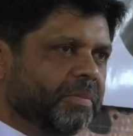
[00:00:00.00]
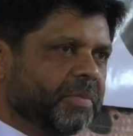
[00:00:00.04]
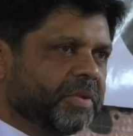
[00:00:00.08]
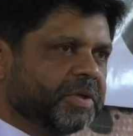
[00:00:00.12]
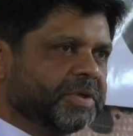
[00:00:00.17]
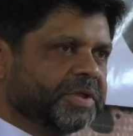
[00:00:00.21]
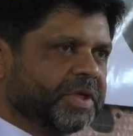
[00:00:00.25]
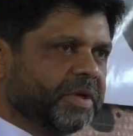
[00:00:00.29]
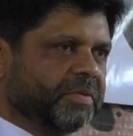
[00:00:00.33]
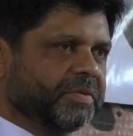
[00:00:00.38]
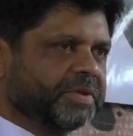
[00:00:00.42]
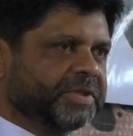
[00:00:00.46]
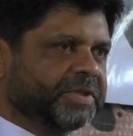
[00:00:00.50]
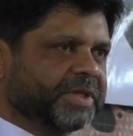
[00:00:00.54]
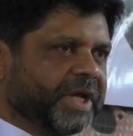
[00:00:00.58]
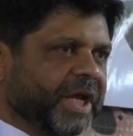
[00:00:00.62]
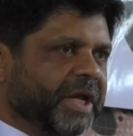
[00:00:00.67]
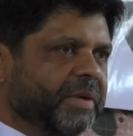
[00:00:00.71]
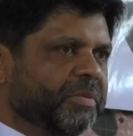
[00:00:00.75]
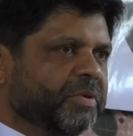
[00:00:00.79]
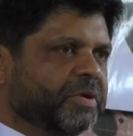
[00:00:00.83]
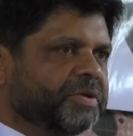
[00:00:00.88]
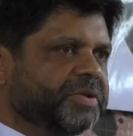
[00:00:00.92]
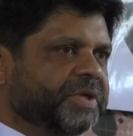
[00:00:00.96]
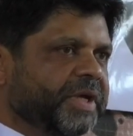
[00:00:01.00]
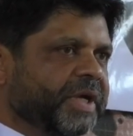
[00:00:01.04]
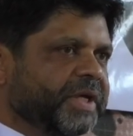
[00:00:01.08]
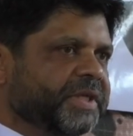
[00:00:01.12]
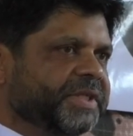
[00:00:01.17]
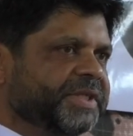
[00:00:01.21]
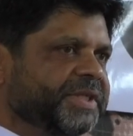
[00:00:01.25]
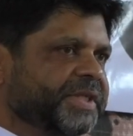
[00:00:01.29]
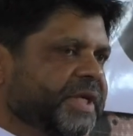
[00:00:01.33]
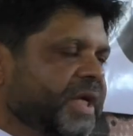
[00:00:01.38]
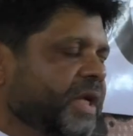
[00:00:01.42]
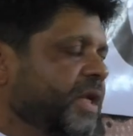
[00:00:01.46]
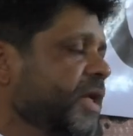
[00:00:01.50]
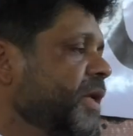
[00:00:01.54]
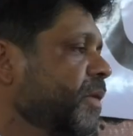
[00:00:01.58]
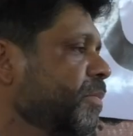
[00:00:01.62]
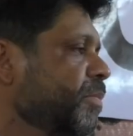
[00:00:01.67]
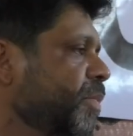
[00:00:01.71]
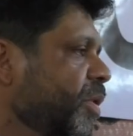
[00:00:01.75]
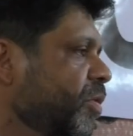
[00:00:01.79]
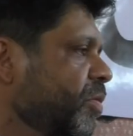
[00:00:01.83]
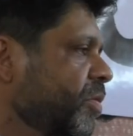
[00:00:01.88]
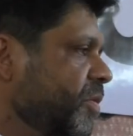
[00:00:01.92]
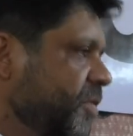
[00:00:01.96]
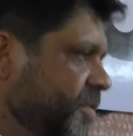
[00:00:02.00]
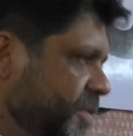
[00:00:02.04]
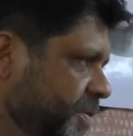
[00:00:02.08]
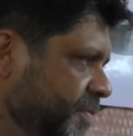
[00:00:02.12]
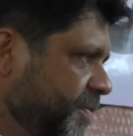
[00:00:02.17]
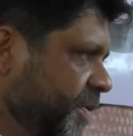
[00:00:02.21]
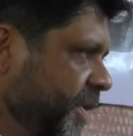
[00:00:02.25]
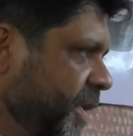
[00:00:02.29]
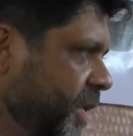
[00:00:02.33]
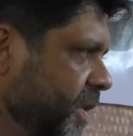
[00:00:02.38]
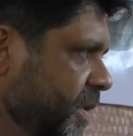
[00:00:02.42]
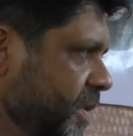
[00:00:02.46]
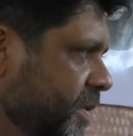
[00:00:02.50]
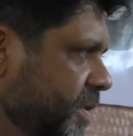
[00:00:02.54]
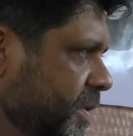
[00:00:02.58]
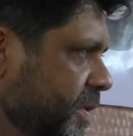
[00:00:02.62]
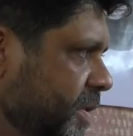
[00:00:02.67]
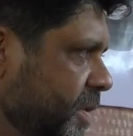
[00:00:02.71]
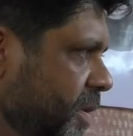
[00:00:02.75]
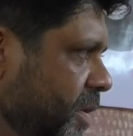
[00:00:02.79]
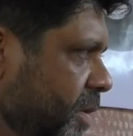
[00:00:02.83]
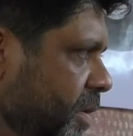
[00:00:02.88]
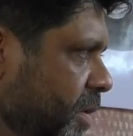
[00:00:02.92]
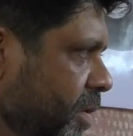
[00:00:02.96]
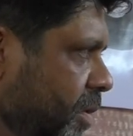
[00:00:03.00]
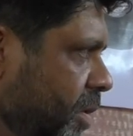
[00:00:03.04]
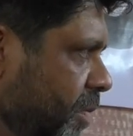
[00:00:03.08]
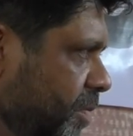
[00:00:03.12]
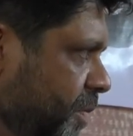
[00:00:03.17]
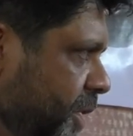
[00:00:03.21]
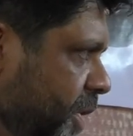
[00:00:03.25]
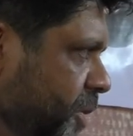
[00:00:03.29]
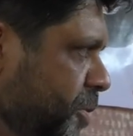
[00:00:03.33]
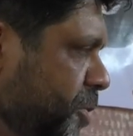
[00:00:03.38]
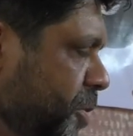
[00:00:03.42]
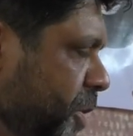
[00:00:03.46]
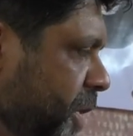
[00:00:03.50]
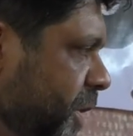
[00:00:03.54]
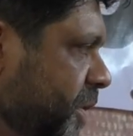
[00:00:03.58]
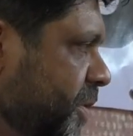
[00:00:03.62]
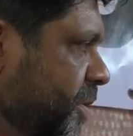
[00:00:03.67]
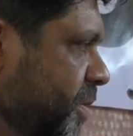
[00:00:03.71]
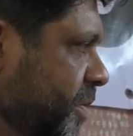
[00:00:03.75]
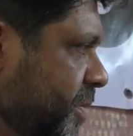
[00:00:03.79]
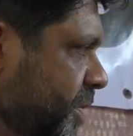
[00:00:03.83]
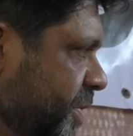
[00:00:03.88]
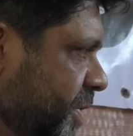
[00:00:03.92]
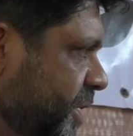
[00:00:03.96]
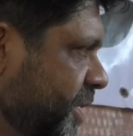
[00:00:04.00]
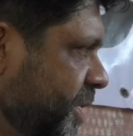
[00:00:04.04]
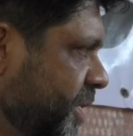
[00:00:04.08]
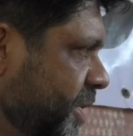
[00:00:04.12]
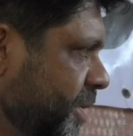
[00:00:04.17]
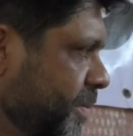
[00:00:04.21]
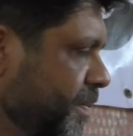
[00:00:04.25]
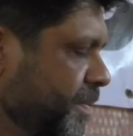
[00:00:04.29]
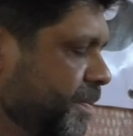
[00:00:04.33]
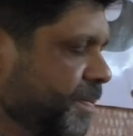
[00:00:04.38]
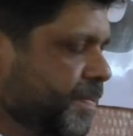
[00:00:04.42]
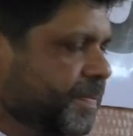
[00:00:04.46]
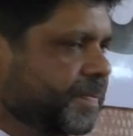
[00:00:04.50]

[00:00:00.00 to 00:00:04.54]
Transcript: because he was able to excel in both spheres of the educational system.